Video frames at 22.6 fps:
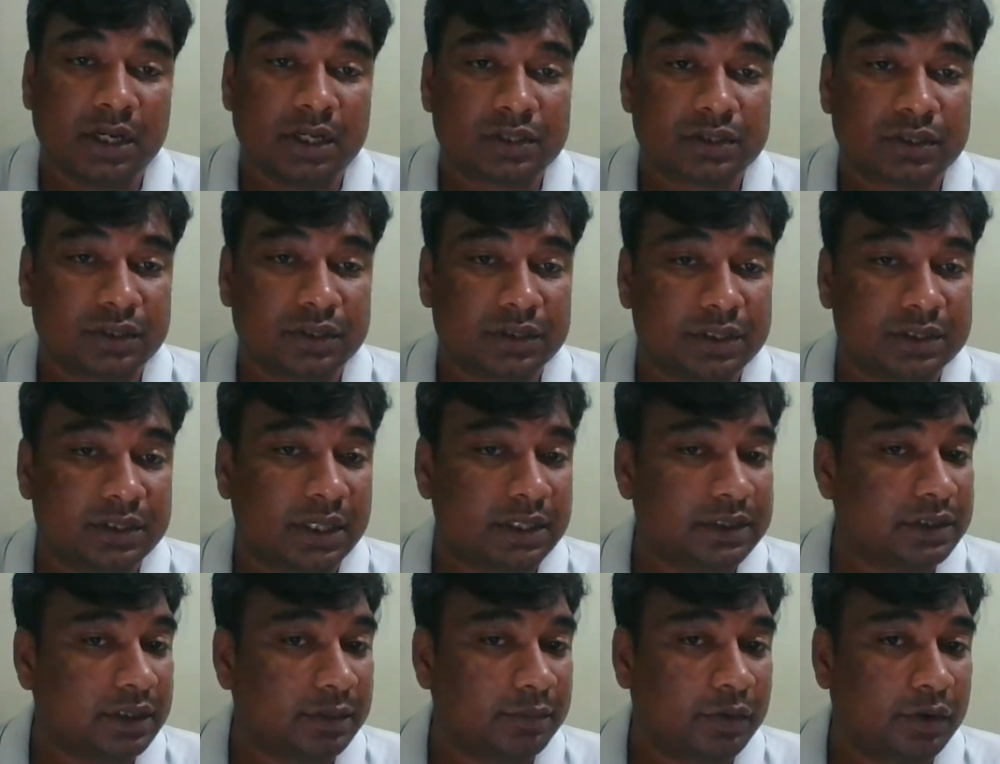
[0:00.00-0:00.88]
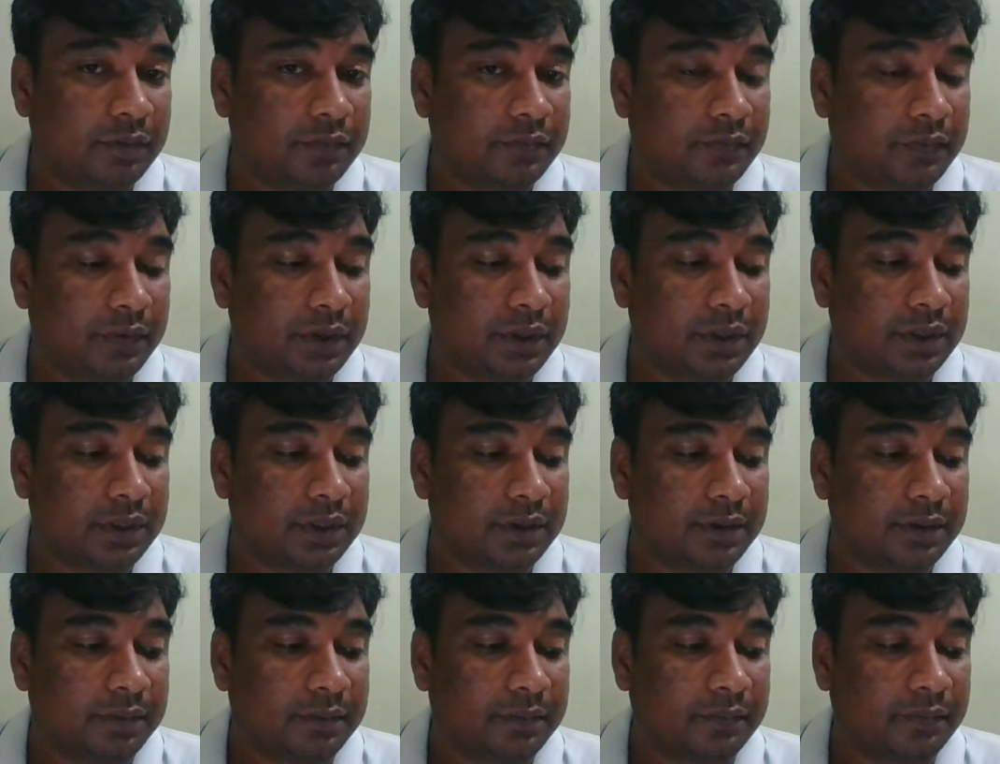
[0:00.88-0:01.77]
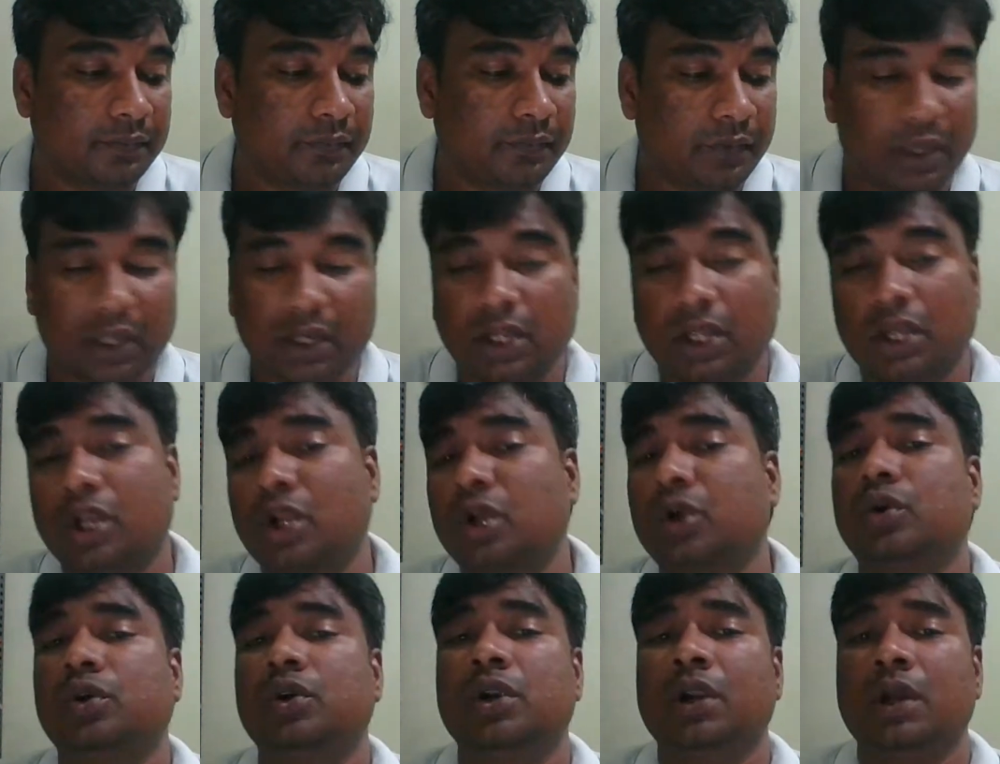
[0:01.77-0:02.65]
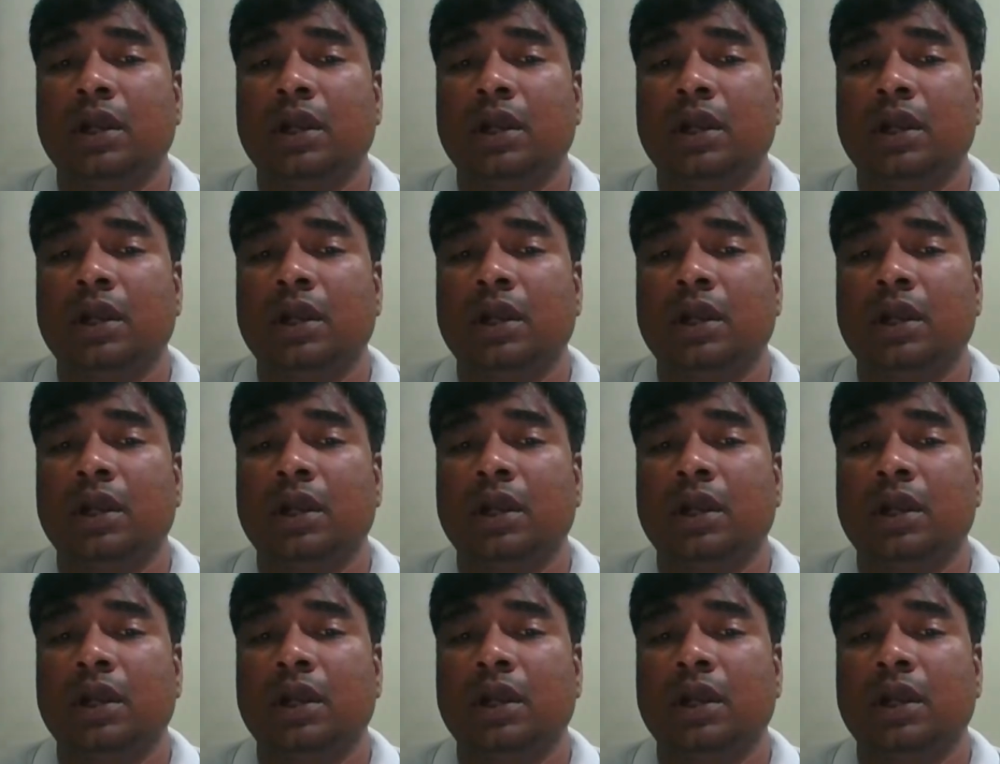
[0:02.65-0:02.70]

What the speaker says: So these are some of very good,